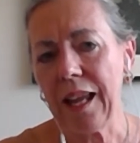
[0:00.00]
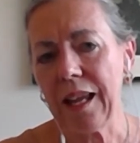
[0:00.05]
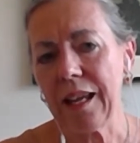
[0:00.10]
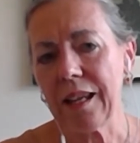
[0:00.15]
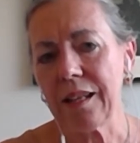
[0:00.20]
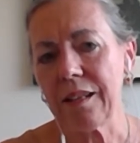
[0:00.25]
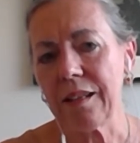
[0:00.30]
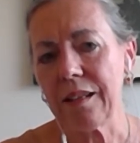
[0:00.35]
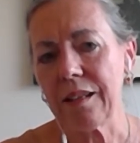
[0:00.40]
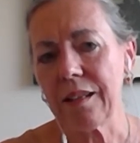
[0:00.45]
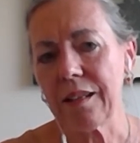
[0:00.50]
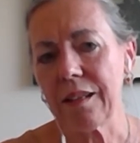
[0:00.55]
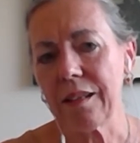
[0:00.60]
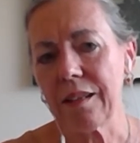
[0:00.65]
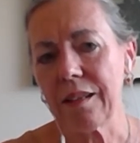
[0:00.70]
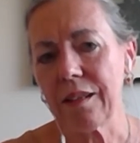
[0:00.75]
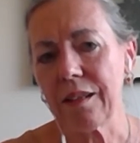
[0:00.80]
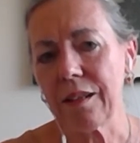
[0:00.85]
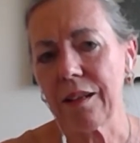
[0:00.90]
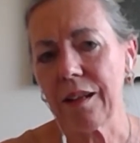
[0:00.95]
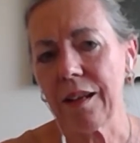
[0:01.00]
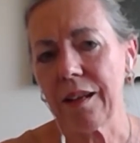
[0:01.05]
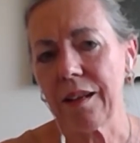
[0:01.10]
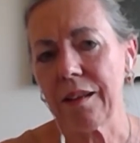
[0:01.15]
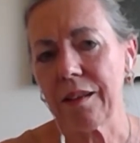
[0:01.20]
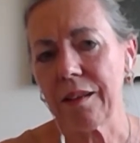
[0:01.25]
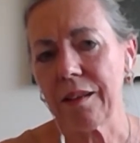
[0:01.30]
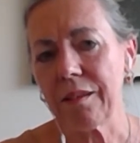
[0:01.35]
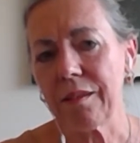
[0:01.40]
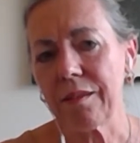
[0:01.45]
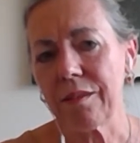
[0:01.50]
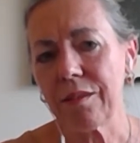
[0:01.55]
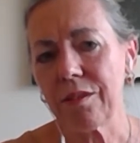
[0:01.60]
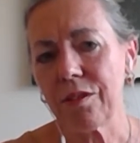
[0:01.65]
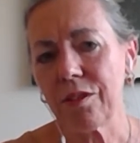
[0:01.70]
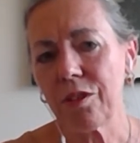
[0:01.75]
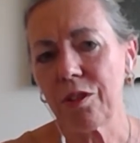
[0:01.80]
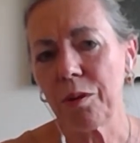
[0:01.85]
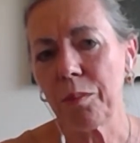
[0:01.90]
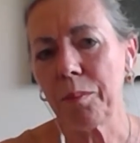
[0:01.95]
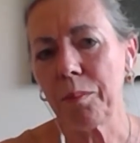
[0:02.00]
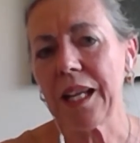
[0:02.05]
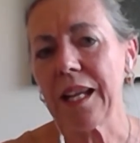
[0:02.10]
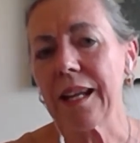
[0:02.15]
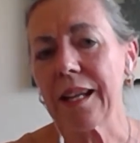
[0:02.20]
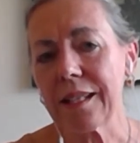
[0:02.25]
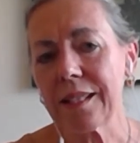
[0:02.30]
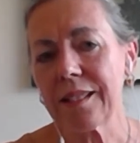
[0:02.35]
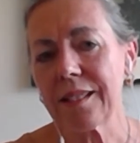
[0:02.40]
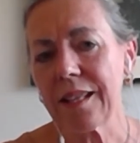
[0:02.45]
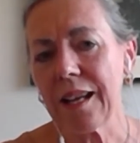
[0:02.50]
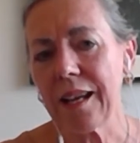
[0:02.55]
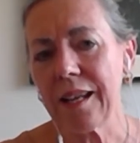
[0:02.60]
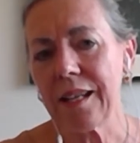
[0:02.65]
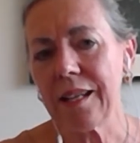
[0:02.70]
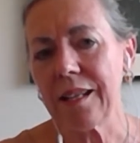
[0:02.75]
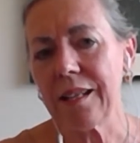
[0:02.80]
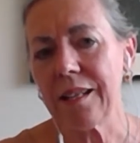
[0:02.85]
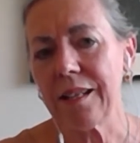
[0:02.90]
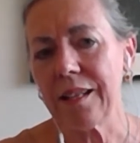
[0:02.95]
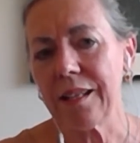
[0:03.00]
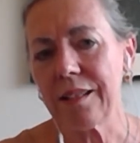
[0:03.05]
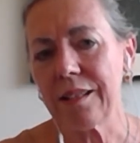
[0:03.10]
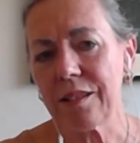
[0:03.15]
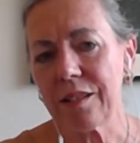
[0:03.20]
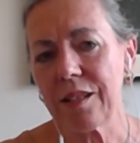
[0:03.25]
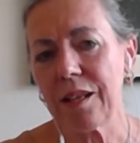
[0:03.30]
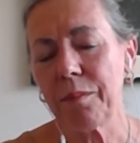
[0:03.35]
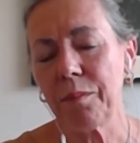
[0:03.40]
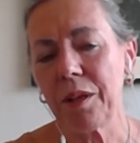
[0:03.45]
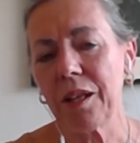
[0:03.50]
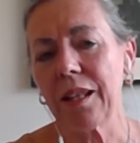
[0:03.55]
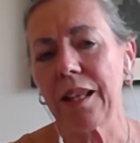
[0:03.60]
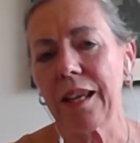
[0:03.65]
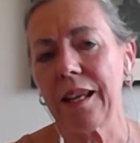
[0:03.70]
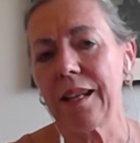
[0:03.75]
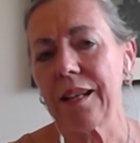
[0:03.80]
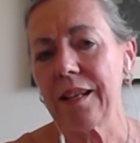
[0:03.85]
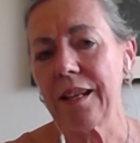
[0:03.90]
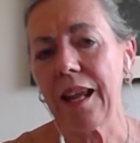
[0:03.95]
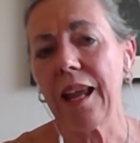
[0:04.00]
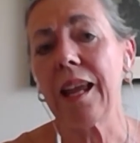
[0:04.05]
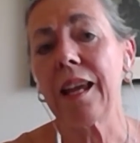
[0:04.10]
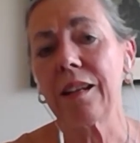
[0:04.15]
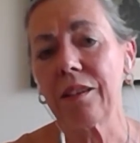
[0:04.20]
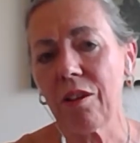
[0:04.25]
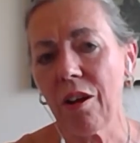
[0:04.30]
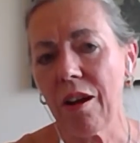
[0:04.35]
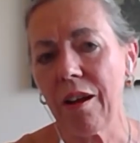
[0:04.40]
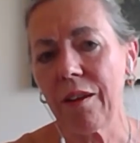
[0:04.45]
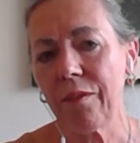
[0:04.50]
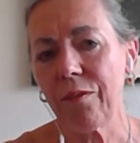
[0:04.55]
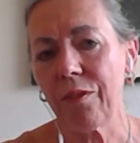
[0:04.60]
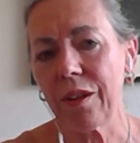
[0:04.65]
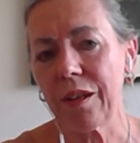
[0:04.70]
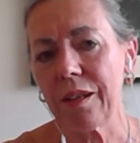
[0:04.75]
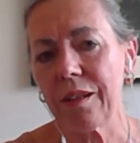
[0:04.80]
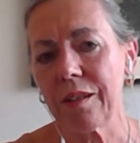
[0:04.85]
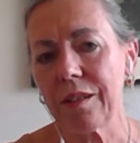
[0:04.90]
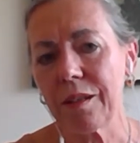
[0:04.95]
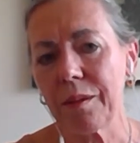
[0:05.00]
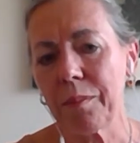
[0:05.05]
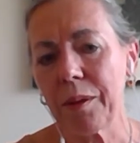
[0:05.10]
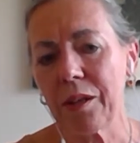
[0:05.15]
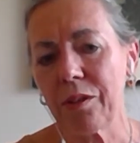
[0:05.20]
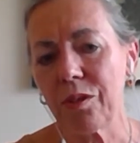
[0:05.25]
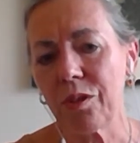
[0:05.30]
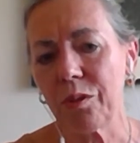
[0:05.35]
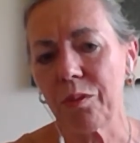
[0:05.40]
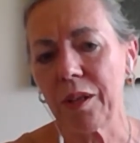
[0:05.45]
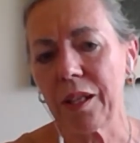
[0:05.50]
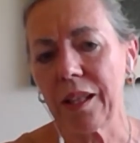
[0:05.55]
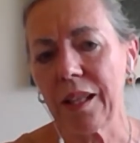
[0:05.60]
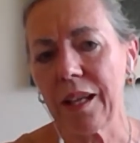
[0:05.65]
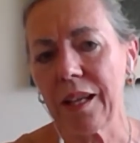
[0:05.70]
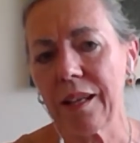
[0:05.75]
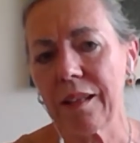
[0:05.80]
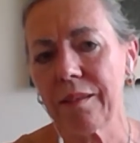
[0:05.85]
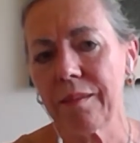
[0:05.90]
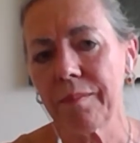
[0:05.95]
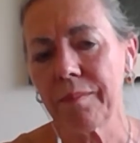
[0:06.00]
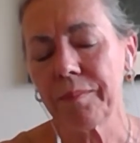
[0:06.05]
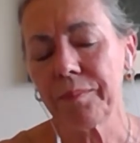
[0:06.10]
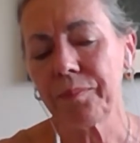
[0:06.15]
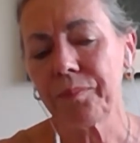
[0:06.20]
and uh, to be excited and stimulated and confident about doing that.